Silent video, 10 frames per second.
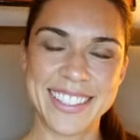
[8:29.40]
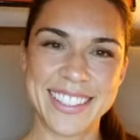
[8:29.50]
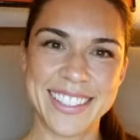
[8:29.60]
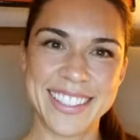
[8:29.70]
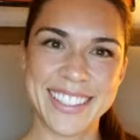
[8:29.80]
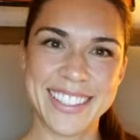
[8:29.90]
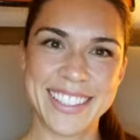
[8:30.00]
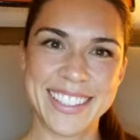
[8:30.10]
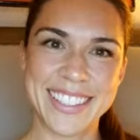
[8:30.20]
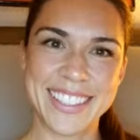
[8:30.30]

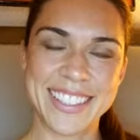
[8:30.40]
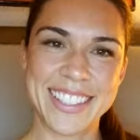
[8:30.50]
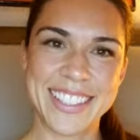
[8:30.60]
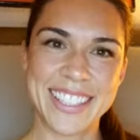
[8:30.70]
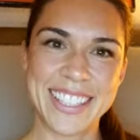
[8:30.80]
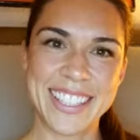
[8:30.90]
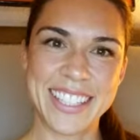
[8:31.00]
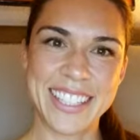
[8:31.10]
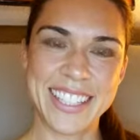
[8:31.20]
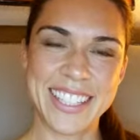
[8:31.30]

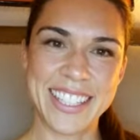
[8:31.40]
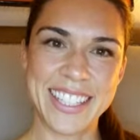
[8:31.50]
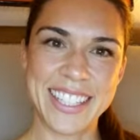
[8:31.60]
(silent)